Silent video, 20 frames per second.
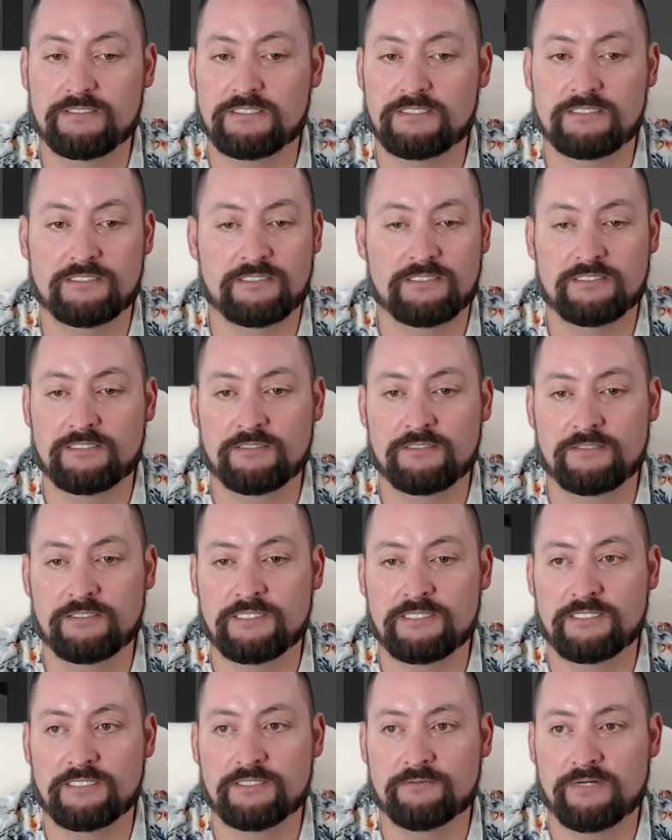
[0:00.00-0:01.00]
This is
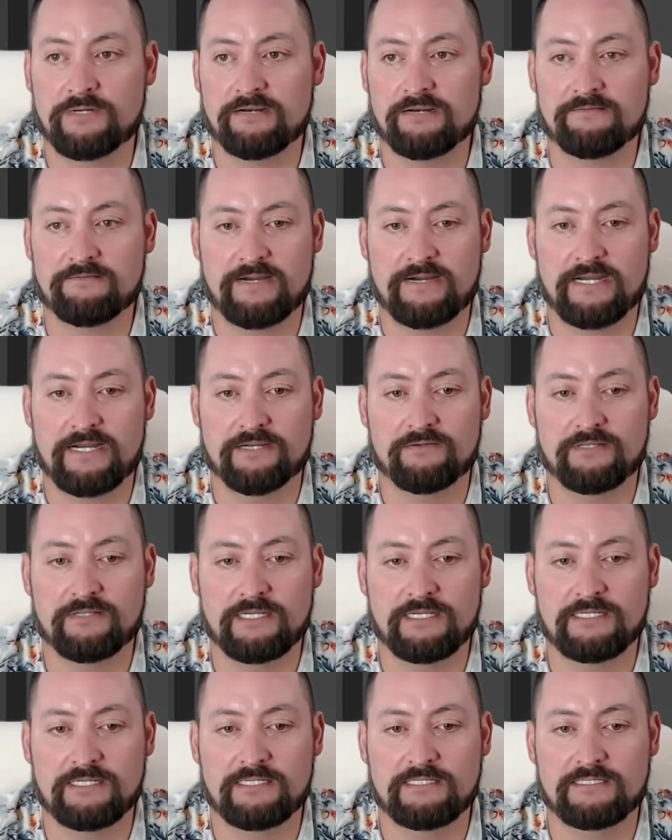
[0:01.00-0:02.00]
the direct file
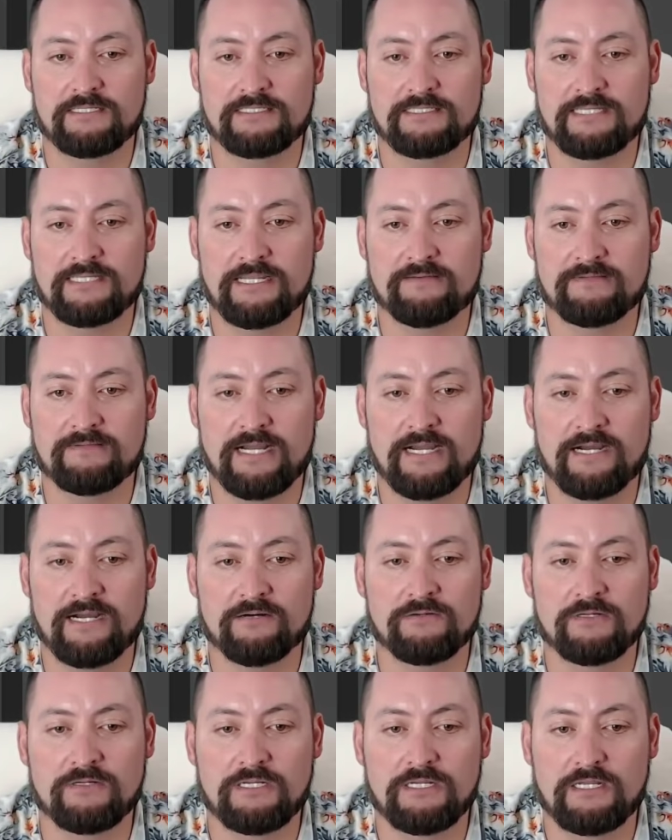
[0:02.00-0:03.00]
that is saved
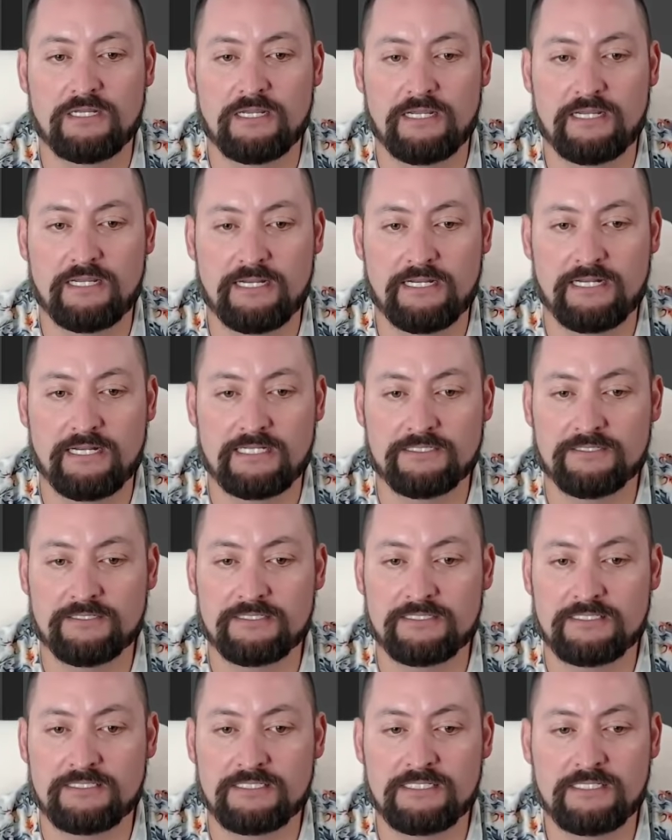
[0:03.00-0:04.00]
out. And as you
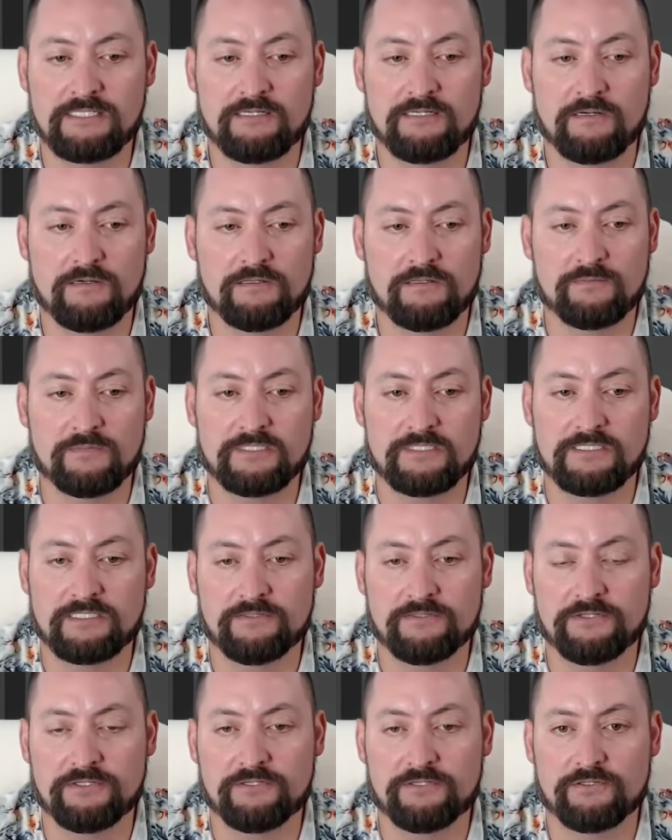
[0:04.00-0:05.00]
can see, all the
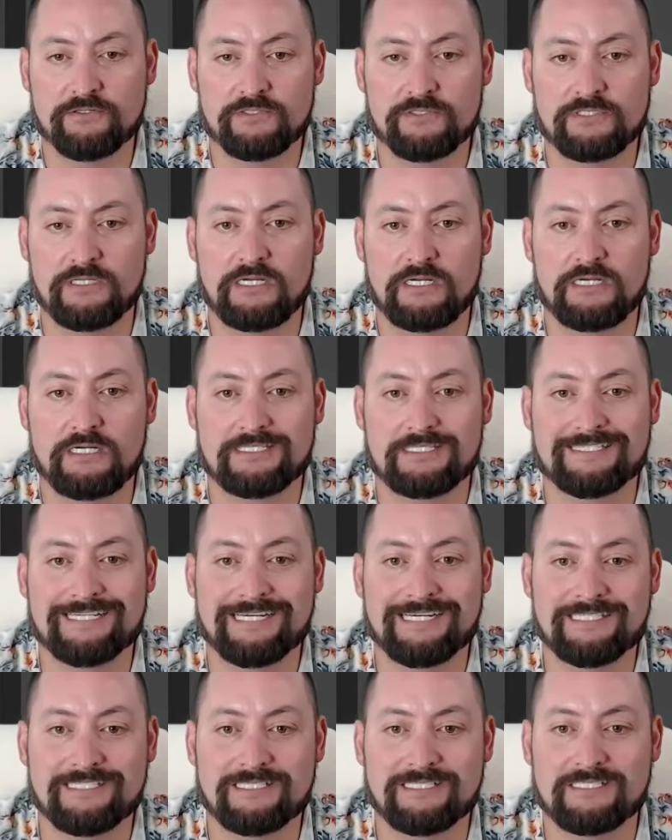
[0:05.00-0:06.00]
materials
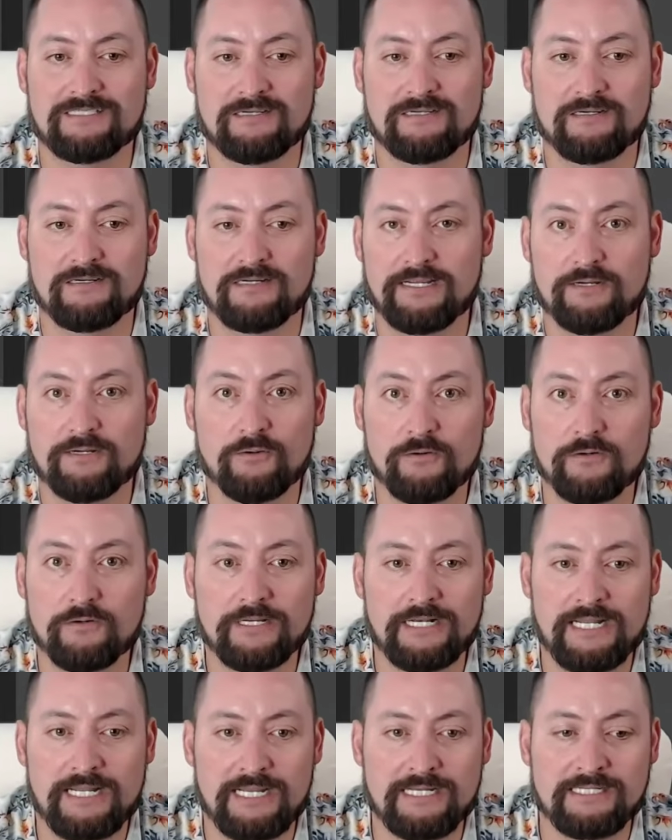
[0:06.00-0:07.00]
changes are like
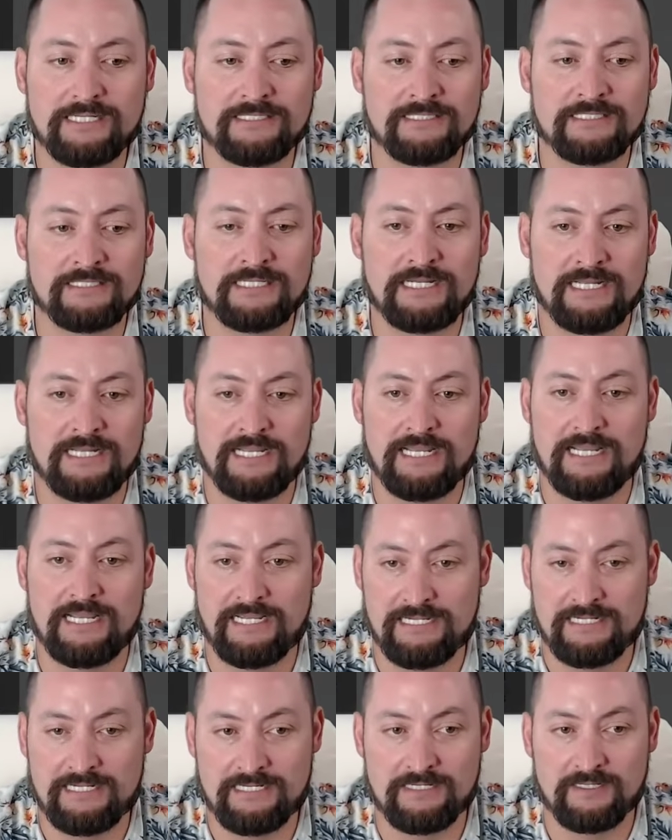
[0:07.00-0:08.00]
organized,
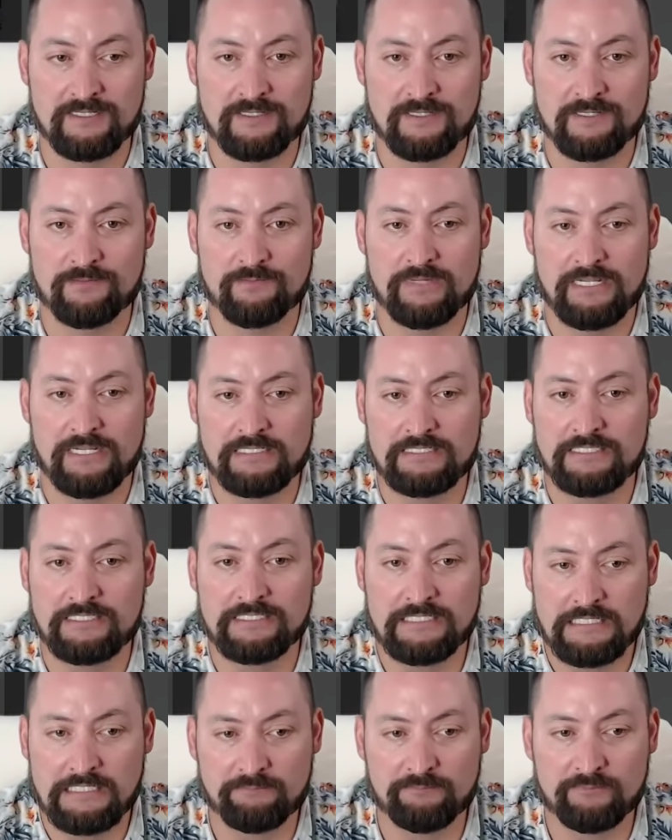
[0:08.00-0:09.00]
and
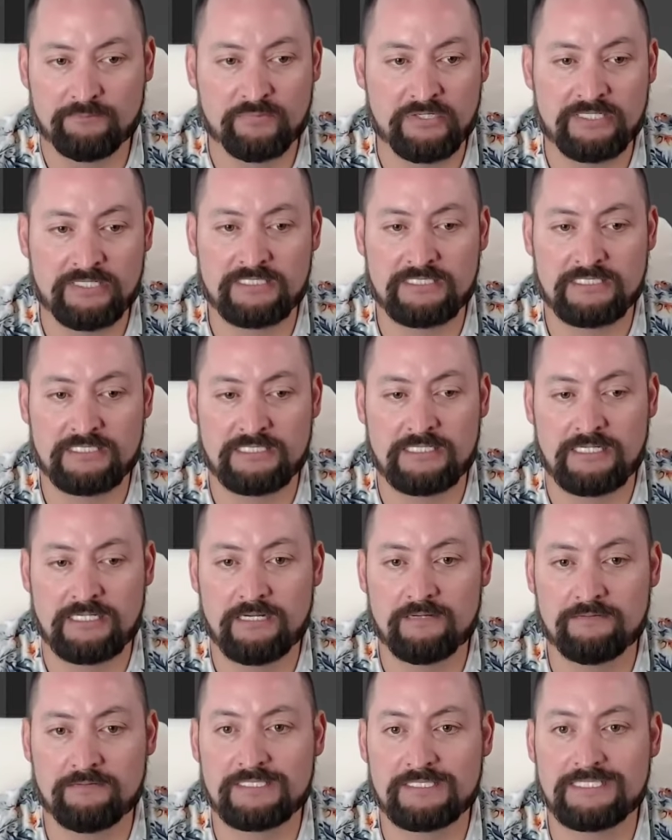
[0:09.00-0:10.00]
it brings in a
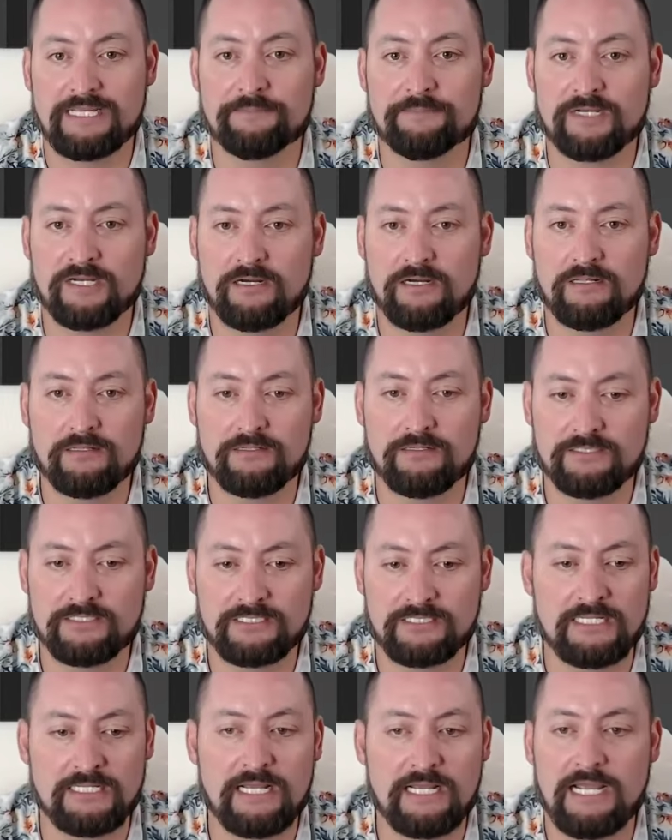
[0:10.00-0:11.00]
lot of the same
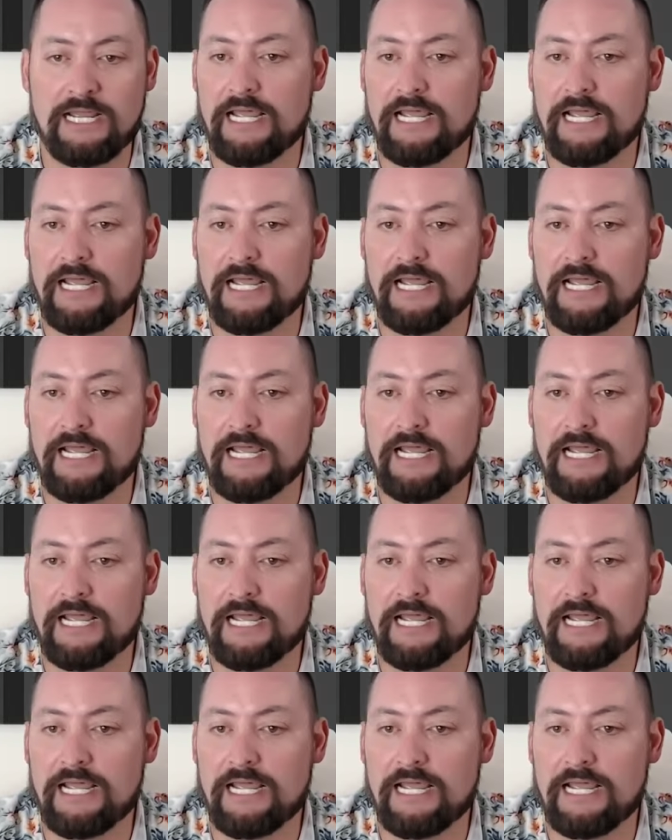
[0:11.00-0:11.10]
colors.